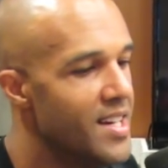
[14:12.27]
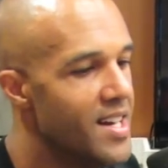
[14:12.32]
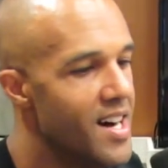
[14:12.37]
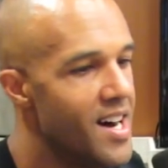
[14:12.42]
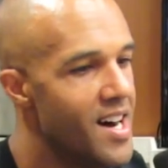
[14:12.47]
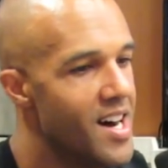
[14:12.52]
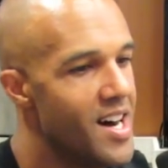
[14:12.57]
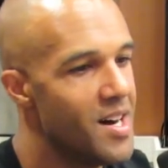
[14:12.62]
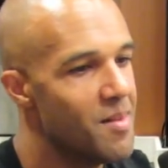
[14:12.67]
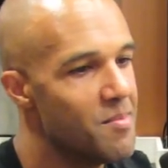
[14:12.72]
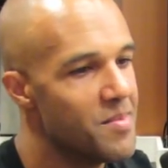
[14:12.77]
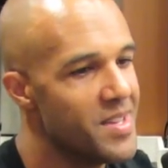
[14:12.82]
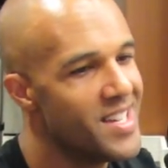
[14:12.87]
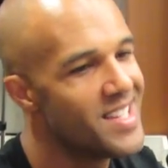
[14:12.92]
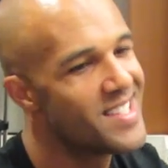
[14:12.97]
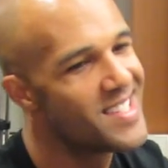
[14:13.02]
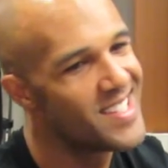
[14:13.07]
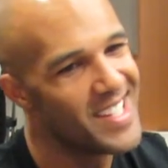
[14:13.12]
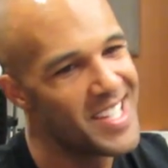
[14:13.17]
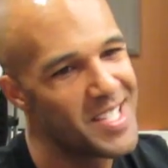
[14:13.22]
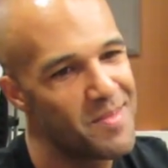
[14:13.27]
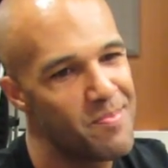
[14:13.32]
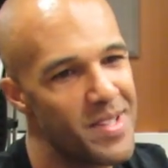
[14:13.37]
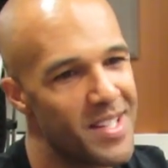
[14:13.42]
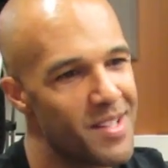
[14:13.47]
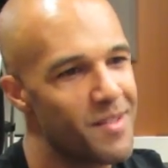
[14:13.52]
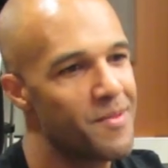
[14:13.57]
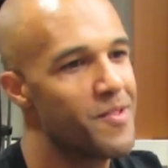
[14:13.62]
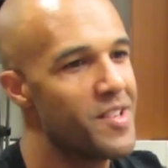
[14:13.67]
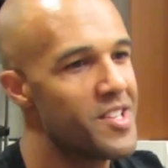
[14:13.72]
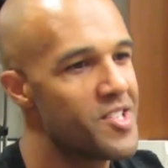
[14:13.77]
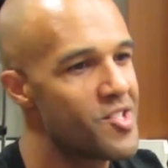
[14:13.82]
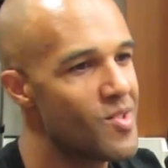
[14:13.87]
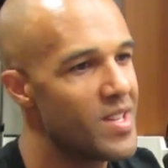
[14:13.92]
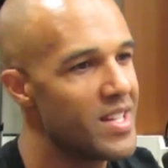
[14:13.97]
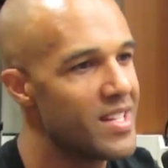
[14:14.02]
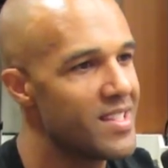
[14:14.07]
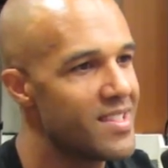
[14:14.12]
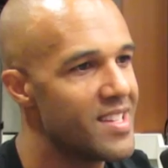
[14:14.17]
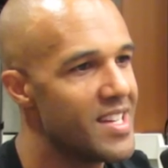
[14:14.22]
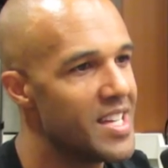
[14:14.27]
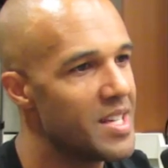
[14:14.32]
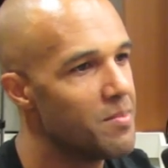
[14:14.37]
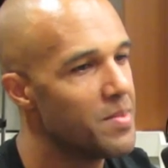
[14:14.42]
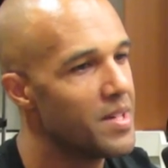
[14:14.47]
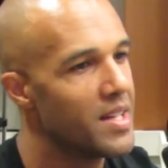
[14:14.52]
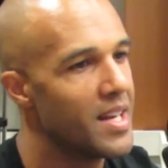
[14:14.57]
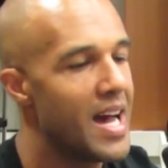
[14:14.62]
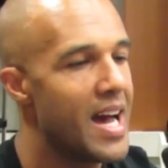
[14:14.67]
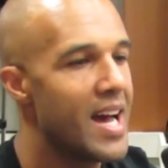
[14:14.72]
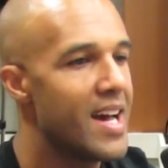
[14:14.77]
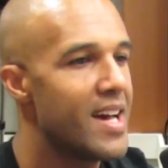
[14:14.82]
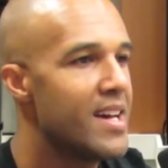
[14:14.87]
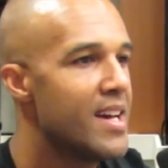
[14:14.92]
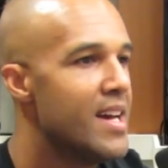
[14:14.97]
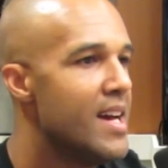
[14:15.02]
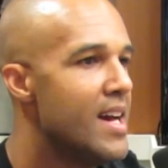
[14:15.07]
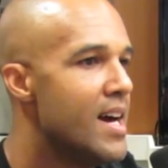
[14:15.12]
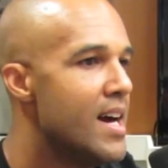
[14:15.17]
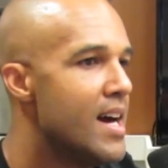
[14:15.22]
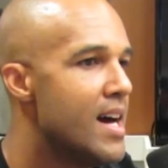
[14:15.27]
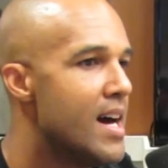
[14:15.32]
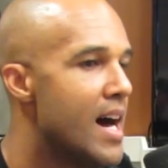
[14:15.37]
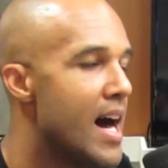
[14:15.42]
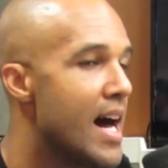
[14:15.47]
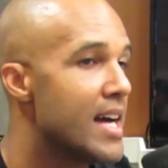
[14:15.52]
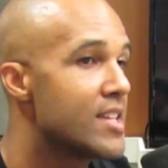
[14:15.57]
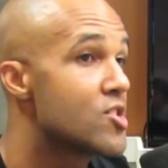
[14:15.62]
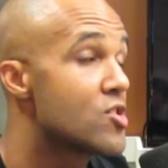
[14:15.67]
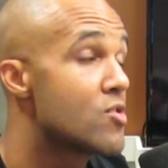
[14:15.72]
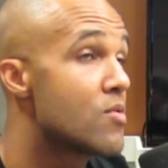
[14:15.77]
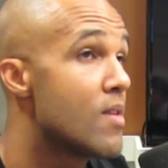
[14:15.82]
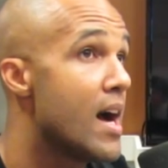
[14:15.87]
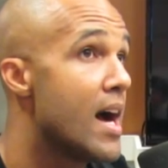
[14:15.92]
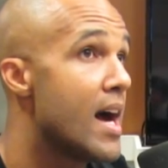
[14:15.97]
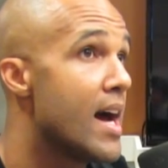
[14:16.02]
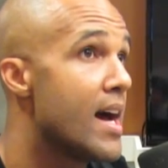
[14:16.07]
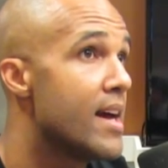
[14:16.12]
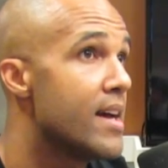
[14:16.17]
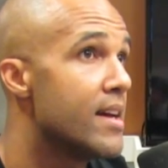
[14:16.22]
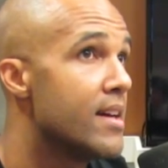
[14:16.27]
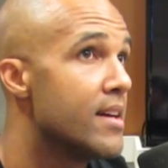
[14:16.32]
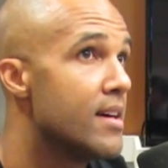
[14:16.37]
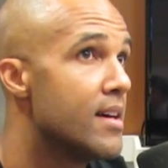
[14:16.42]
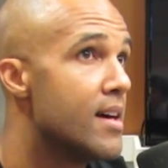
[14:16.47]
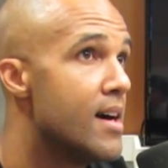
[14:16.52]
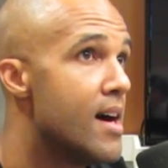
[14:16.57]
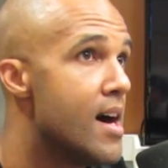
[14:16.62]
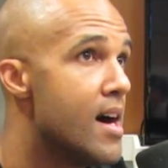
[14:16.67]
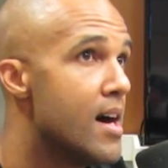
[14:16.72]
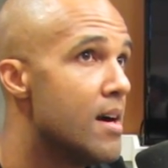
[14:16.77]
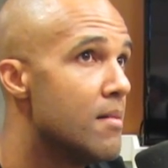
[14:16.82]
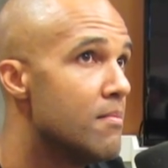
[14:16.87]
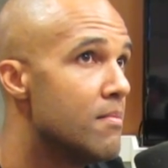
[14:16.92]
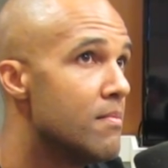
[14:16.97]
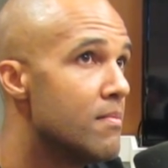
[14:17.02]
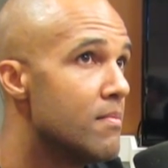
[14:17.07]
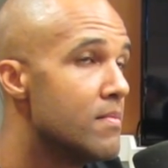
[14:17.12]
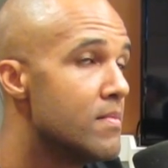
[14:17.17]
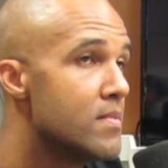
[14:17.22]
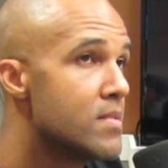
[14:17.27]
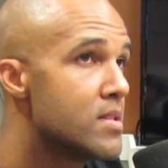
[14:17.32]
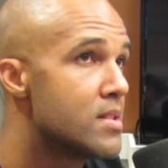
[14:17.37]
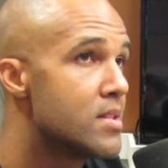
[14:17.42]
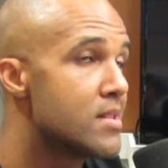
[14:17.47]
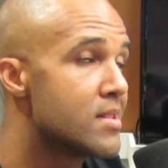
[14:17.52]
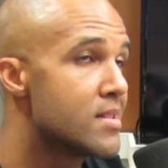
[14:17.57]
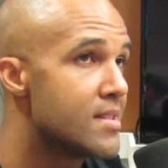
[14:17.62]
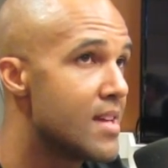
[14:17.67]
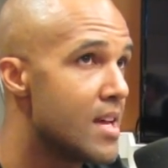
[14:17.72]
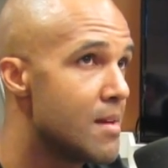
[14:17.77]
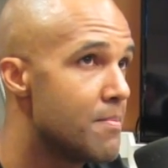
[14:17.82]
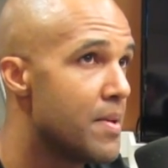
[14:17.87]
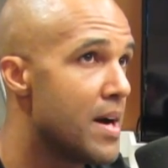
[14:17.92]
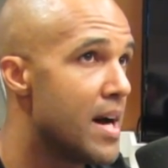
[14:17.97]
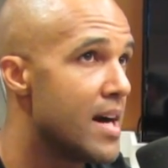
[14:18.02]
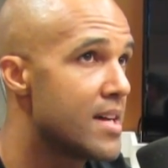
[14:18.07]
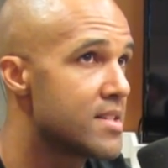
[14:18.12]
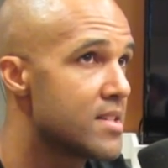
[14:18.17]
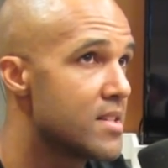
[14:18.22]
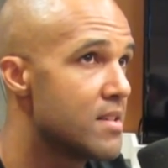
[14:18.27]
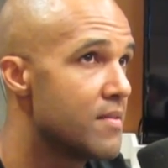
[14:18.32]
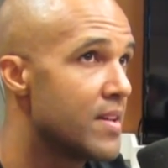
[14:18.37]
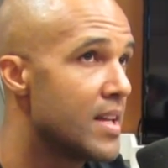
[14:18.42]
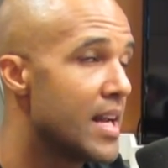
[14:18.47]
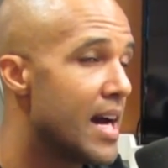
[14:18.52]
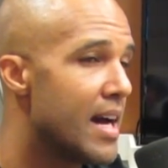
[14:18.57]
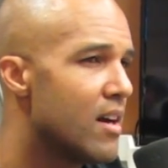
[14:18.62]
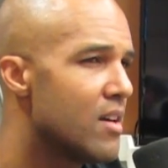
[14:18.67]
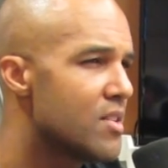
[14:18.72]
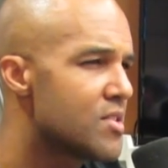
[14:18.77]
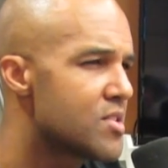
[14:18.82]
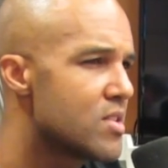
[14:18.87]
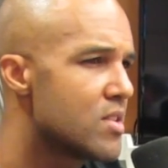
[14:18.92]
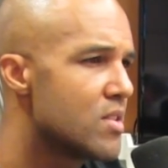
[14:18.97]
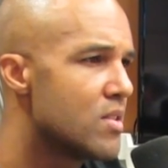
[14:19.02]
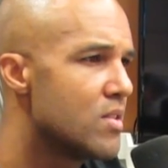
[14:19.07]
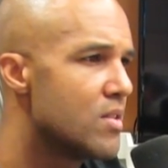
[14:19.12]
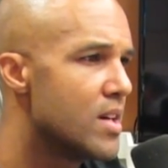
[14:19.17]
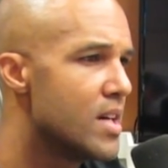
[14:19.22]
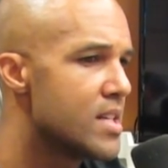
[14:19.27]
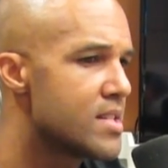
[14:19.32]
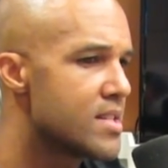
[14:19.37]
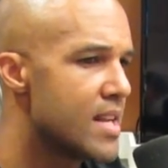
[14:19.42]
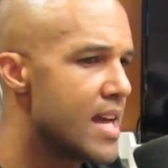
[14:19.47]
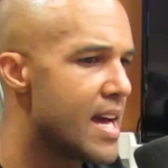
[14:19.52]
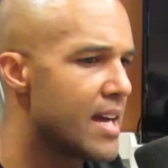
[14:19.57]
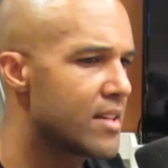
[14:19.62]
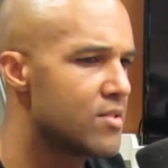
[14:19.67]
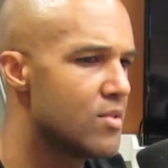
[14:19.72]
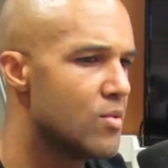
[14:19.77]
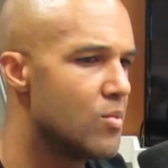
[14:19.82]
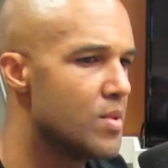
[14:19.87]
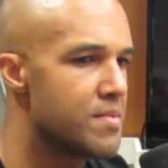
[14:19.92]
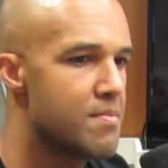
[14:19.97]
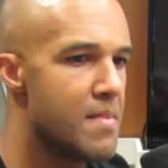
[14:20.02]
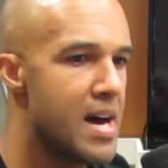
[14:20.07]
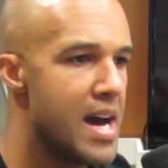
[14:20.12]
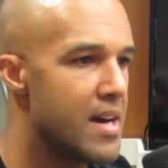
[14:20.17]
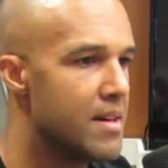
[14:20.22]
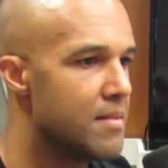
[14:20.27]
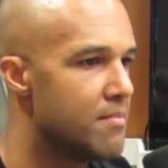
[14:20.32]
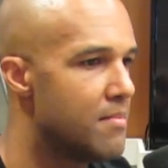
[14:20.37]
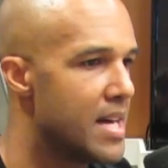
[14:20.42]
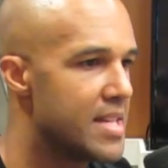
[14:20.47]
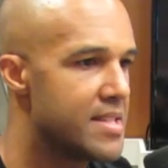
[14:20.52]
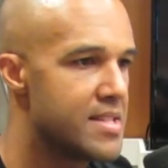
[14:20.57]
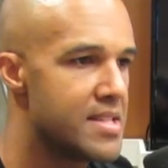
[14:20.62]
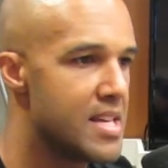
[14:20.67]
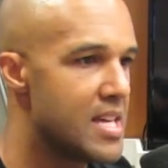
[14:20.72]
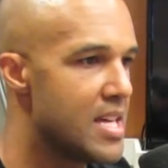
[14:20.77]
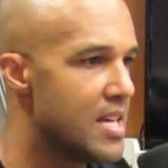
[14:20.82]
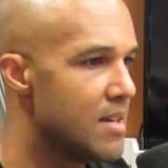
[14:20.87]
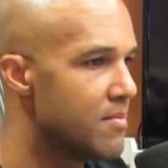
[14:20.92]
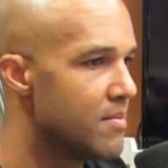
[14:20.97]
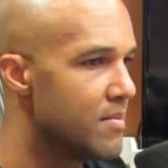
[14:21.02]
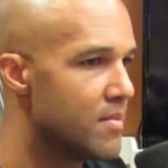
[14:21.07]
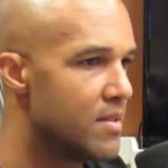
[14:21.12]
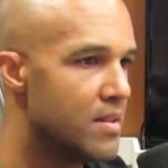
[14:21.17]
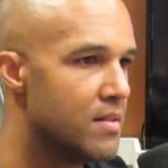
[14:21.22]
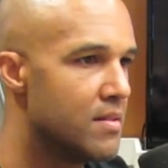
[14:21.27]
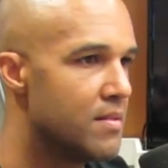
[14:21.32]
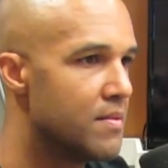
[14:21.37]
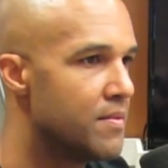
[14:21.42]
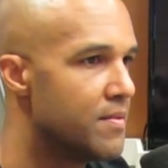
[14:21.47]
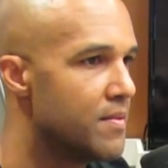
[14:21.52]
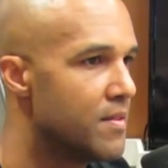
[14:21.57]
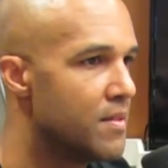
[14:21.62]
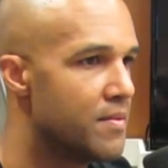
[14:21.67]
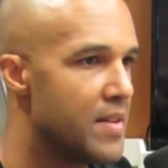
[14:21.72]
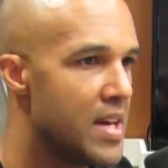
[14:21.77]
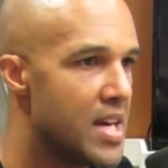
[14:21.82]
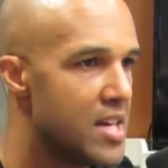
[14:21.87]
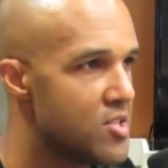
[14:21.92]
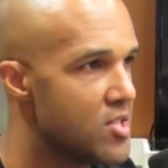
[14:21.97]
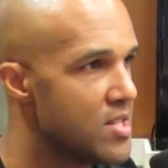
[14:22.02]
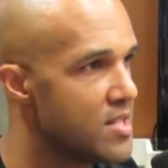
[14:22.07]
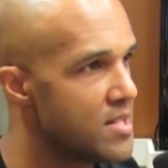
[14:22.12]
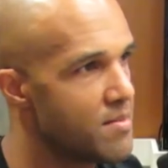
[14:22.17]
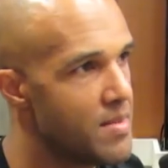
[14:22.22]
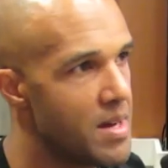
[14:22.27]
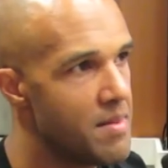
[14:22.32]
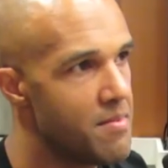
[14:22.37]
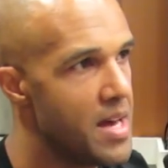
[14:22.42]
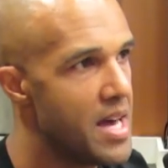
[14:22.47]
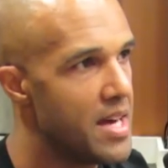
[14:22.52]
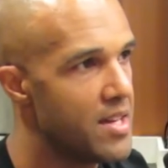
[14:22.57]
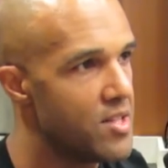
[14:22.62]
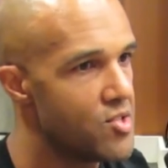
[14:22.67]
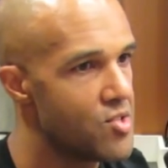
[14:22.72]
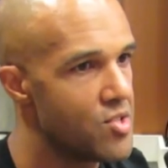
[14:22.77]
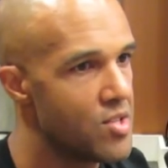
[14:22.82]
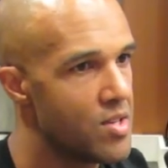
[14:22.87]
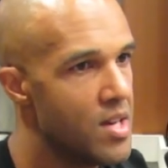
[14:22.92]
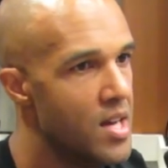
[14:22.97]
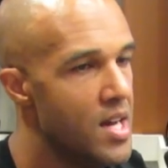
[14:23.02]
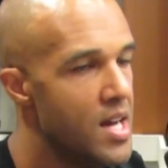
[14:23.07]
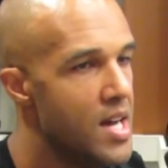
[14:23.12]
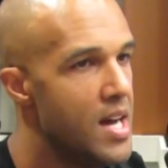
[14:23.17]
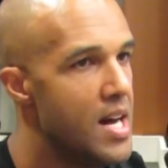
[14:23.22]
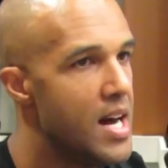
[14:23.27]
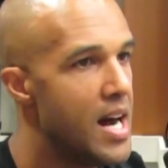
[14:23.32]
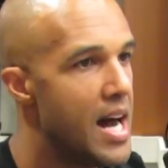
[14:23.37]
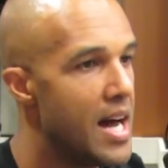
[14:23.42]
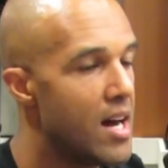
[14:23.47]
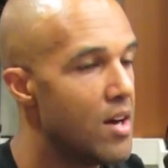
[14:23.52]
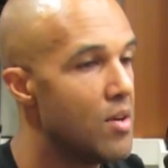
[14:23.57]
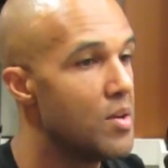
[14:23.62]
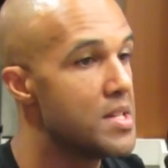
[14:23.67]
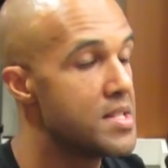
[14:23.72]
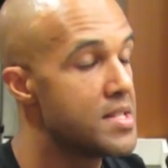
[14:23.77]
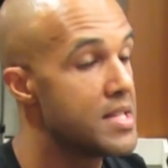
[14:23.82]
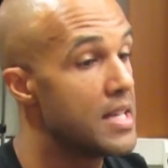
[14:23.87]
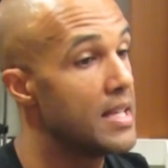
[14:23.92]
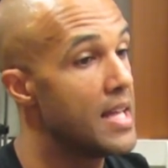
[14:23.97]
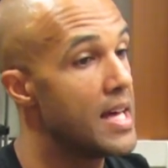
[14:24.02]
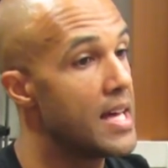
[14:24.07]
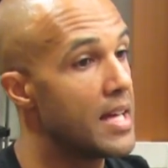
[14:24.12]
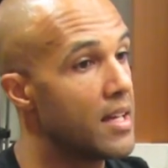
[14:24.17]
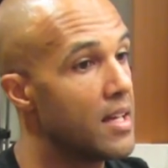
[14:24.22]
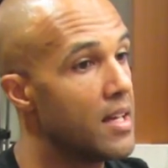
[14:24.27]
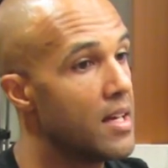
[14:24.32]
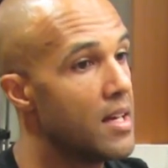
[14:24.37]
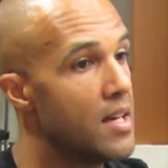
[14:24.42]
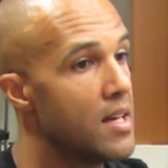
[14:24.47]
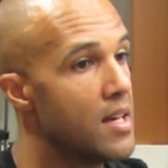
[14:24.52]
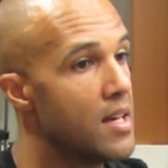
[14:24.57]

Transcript: it's been a frustrating thing, but I try to stay positive. And I also, as an actor and with my team of agents and my manager, I always say, like,